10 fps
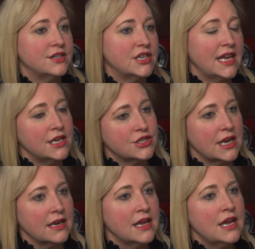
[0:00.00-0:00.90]

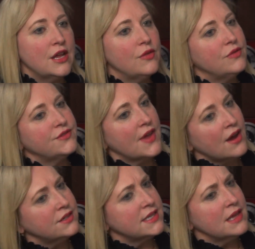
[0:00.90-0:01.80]
education.
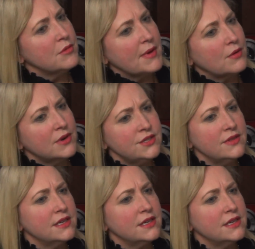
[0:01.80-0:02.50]
Talk to them about what do